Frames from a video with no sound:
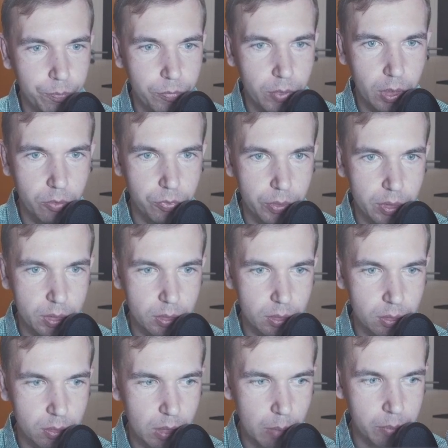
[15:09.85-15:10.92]
if it's
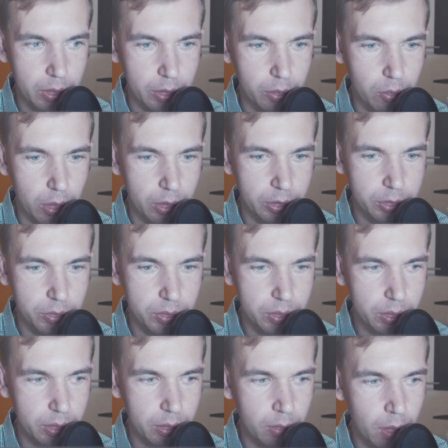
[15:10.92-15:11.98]
something you are interested
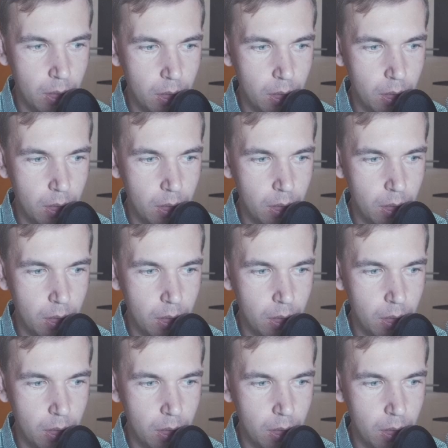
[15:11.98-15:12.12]
in.